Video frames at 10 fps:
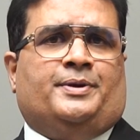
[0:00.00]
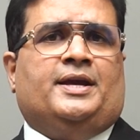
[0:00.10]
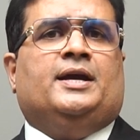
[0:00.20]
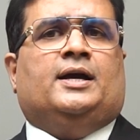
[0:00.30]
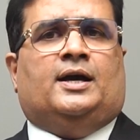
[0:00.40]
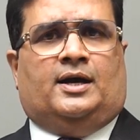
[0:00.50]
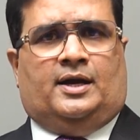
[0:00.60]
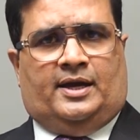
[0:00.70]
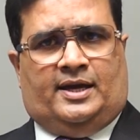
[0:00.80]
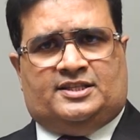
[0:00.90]
be
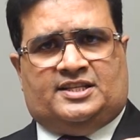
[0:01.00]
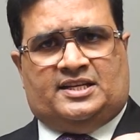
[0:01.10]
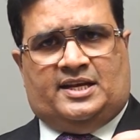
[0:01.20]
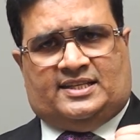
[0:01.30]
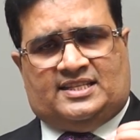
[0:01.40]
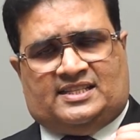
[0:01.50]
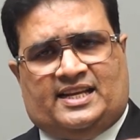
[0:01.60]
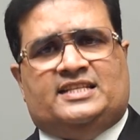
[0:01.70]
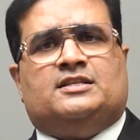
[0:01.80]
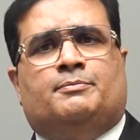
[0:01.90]

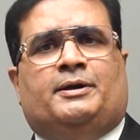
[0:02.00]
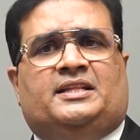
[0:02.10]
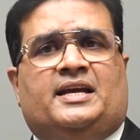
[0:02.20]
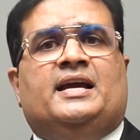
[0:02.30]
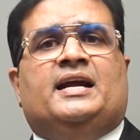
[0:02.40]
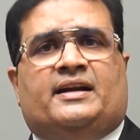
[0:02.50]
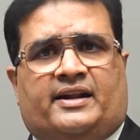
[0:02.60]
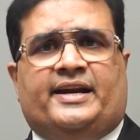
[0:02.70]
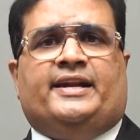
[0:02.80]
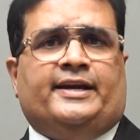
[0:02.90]
exercised by the
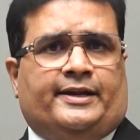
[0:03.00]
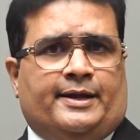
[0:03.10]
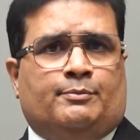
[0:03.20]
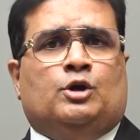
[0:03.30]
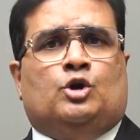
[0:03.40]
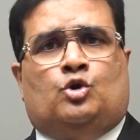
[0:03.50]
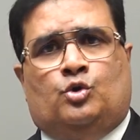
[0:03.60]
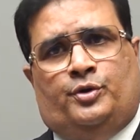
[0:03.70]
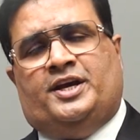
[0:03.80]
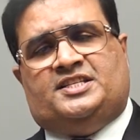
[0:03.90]
treating team
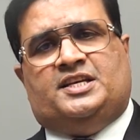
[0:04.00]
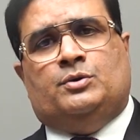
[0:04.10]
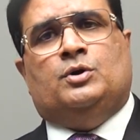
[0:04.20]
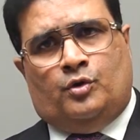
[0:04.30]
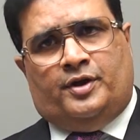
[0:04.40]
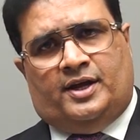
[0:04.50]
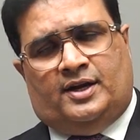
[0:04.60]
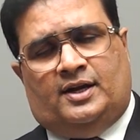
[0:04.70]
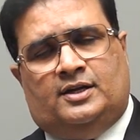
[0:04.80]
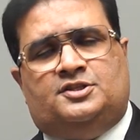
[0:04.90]
to achieve
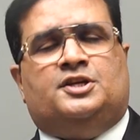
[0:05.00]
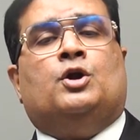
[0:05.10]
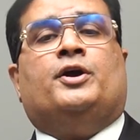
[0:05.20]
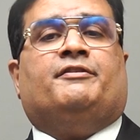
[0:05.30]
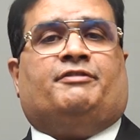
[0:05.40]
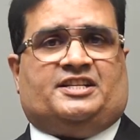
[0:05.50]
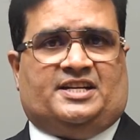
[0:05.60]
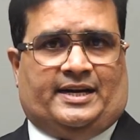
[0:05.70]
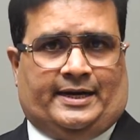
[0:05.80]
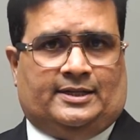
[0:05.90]
a zero
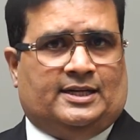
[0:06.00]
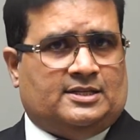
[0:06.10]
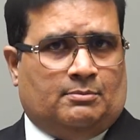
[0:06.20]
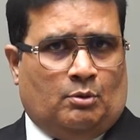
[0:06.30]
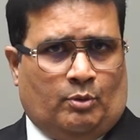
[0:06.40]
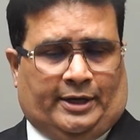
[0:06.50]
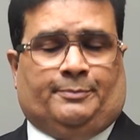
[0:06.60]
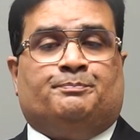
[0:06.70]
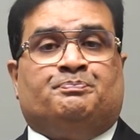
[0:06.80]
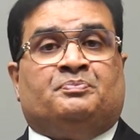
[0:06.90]
infection rate. That's number one.
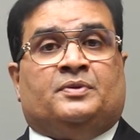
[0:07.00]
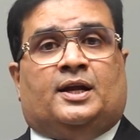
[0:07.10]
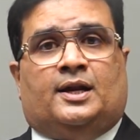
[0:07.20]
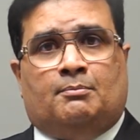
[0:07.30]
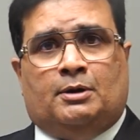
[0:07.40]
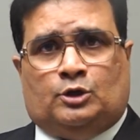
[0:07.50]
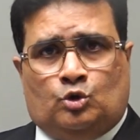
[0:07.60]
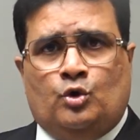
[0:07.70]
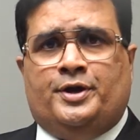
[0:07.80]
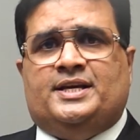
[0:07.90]
Number
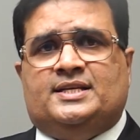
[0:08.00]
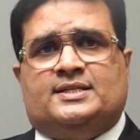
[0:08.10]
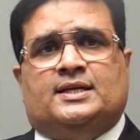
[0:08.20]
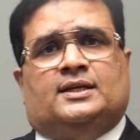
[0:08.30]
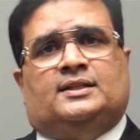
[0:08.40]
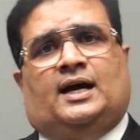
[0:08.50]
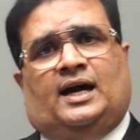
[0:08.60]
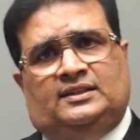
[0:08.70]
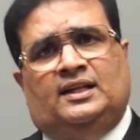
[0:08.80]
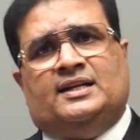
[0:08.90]
two is, the
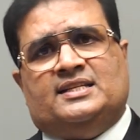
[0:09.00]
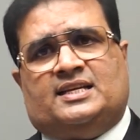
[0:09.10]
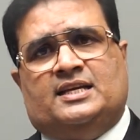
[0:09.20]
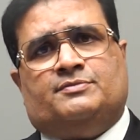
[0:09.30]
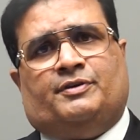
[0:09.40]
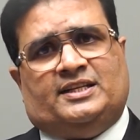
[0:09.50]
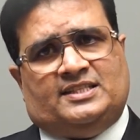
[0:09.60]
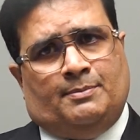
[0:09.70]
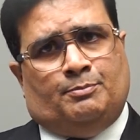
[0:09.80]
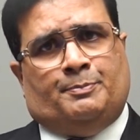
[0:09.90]
other risk is, for
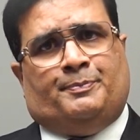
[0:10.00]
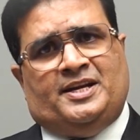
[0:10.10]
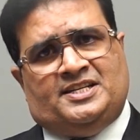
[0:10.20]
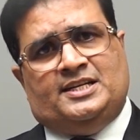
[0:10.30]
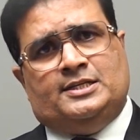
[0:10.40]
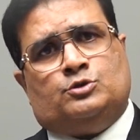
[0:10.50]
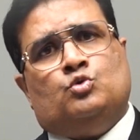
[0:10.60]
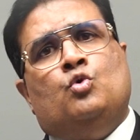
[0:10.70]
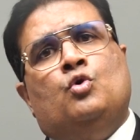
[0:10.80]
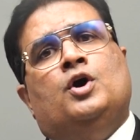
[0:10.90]
example, patients
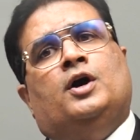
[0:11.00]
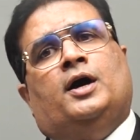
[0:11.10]
who